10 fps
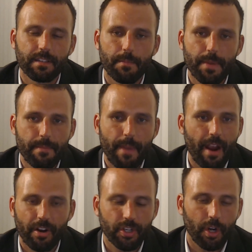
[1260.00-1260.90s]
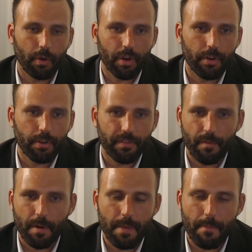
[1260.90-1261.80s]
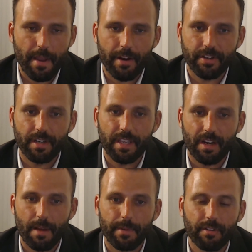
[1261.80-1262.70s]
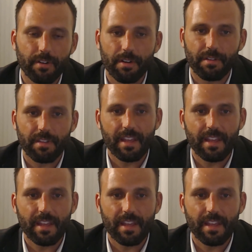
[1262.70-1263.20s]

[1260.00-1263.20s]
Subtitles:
bearish on growth if you want to be bearish on economic growth.